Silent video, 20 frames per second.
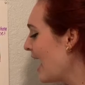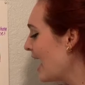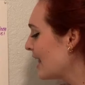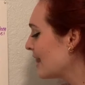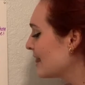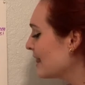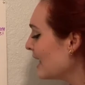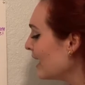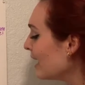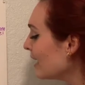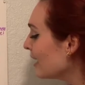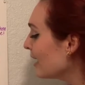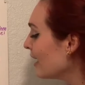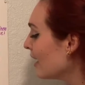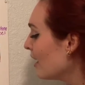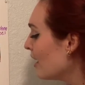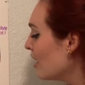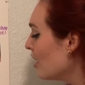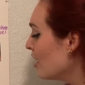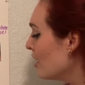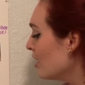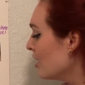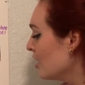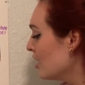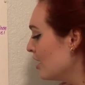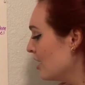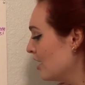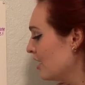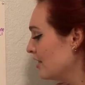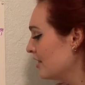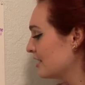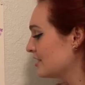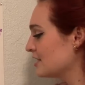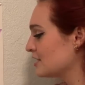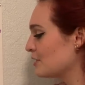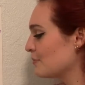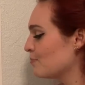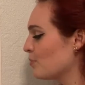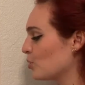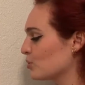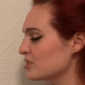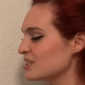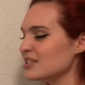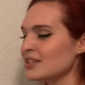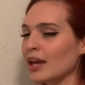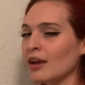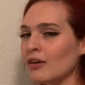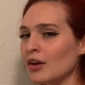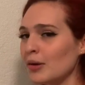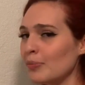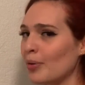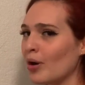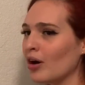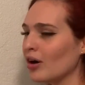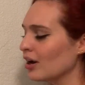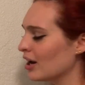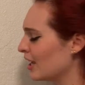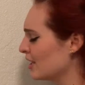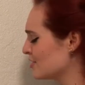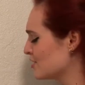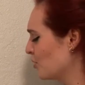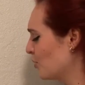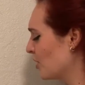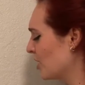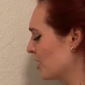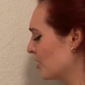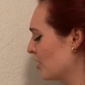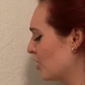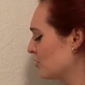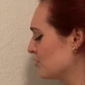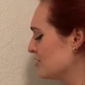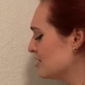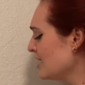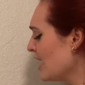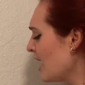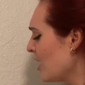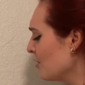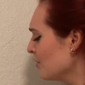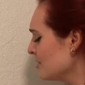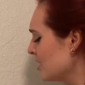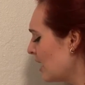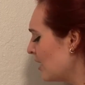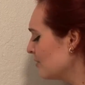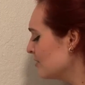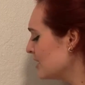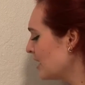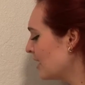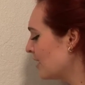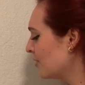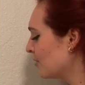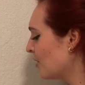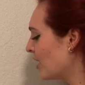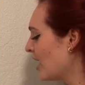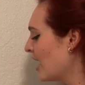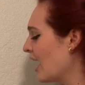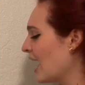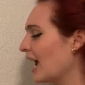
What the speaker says: And then this is the most scary part, and so we're gonna go down, down, down.